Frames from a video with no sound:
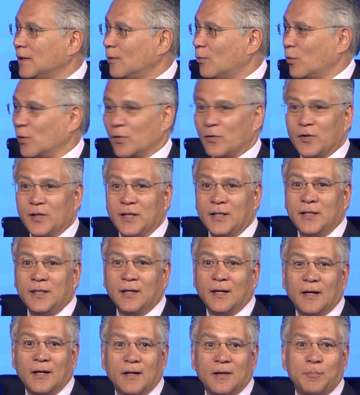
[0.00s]
we're
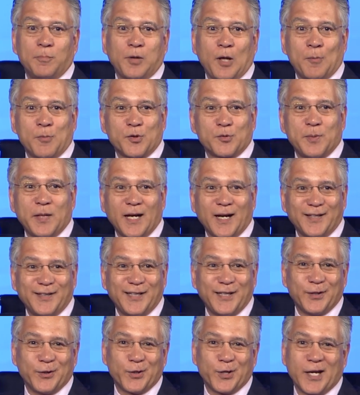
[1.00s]
the plumbers behind
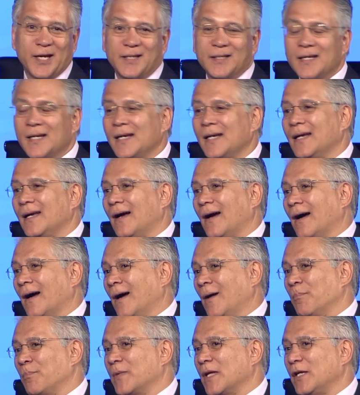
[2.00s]
the internet.
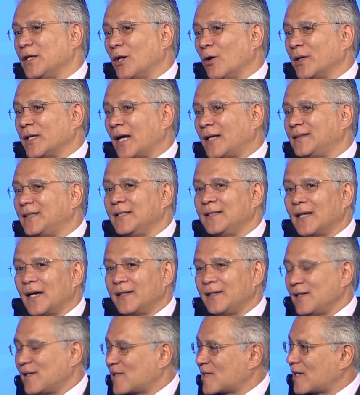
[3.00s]
You know, in
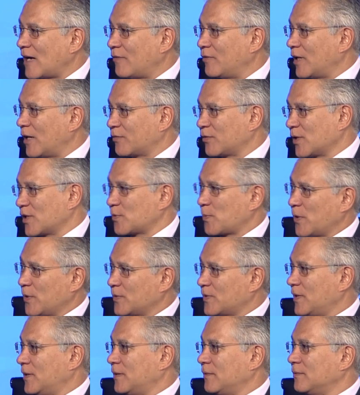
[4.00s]
1997, after
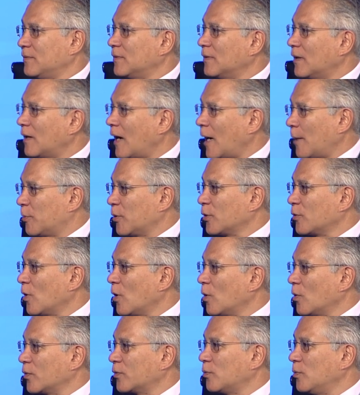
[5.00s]
experiencing
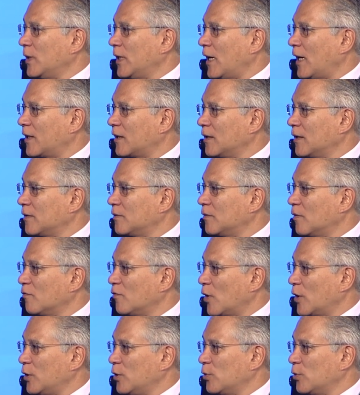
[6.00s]
hypergrowth, we had a very